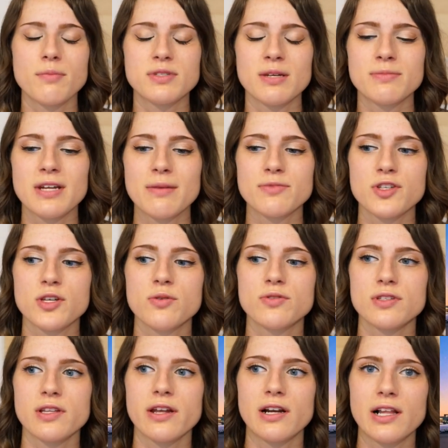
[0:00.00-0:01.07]
Sometimes you
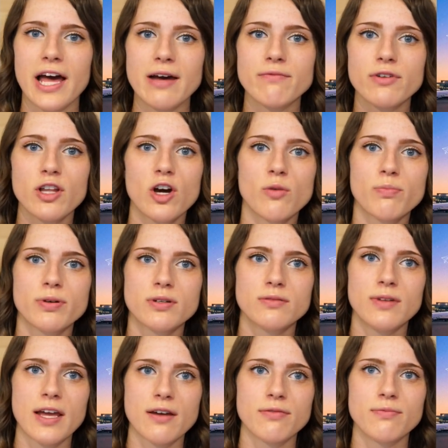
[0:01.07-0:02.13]
use a little envelope,
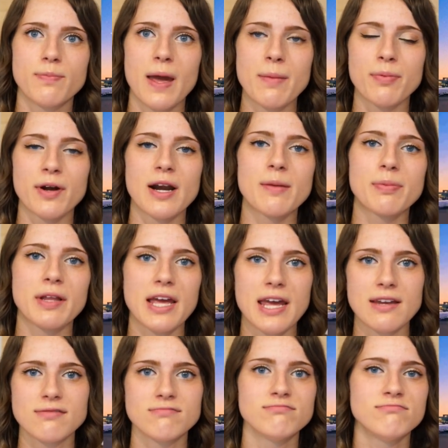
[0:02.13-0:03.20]
like paper
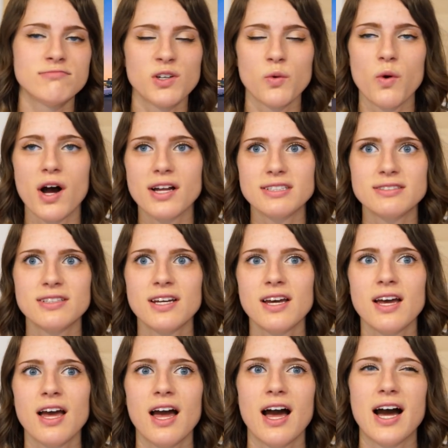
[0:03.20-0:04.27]
airplane one.
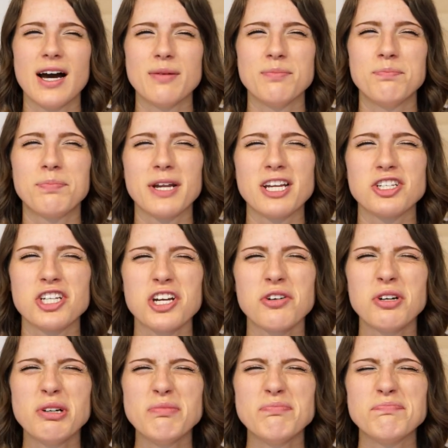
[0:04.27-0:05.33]
But in
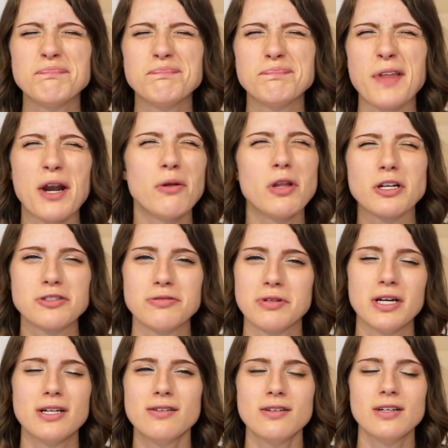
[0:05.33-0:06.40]
general, they don't look too
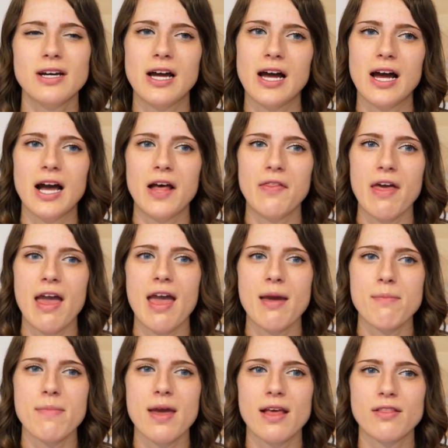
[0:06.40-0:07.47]
good.
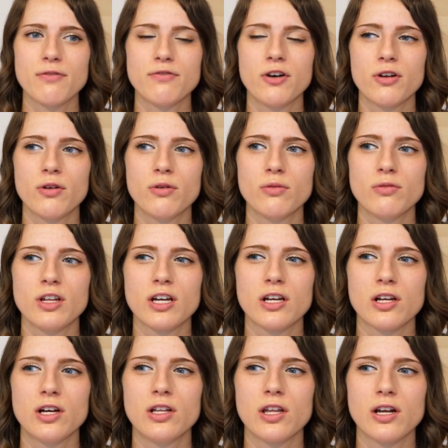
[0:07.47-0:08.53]
They make the photo
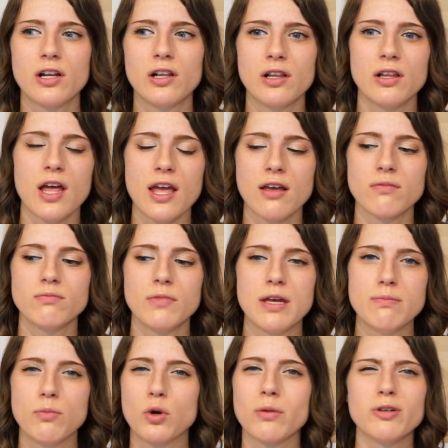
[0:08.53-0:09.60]
look a little like
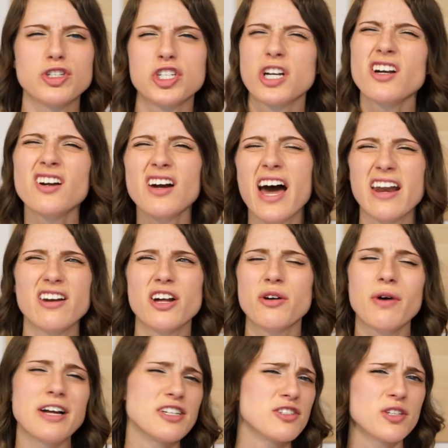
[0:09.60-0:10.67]
more mature. I don't
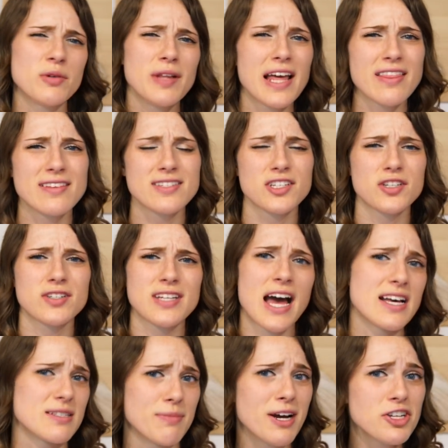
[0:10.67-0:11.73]
know, I just don't like the stickers
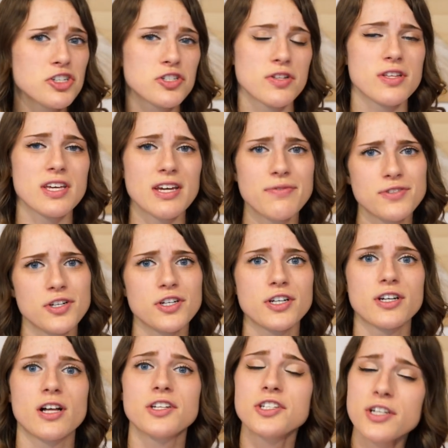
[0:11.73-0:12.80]
as much. So the GIFs are a
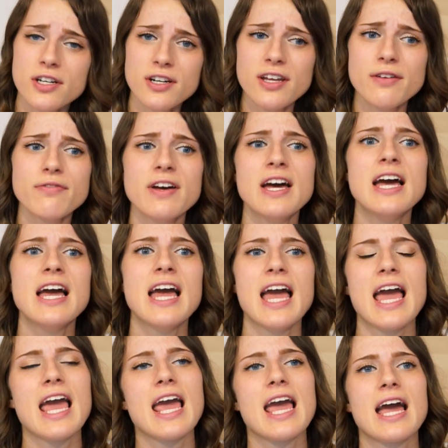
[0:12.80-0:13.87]
good alternative.
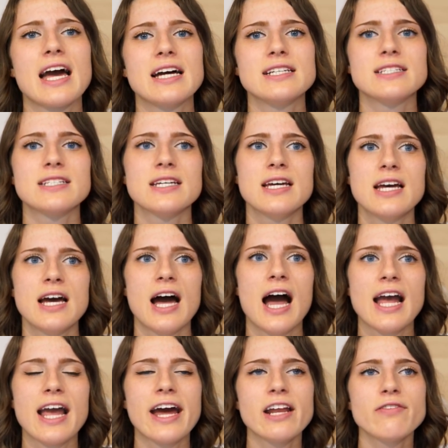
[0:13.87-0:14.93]
And
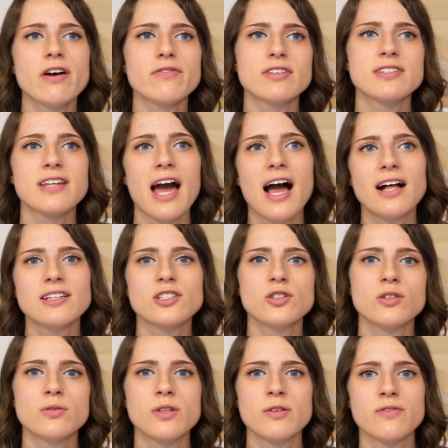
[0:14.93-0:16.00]
I kind of have a style
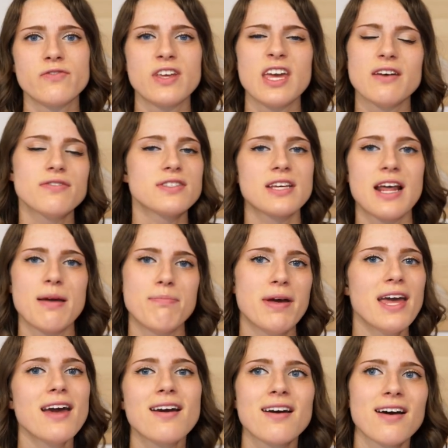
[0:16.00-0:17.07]
to the GIFs that I
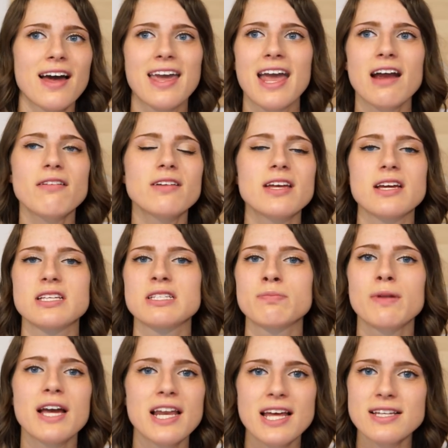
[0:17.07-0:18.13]
pick. I can't really
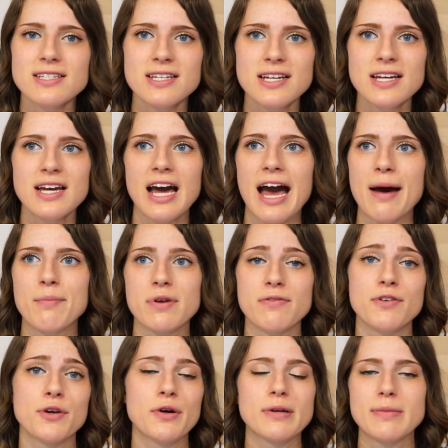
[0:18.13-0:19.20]
explain it, but
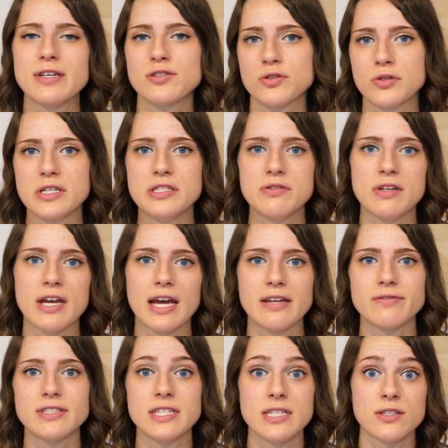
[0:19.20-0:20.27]
if you go on my stories, you can kind
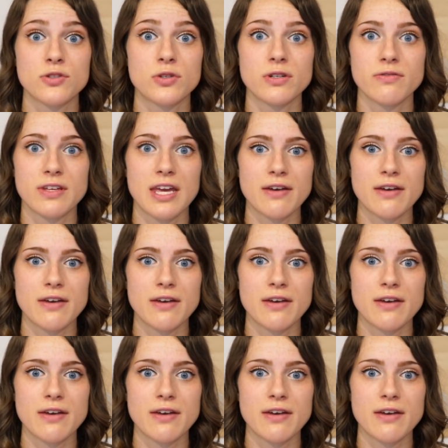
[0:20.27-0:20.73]
of see the sort of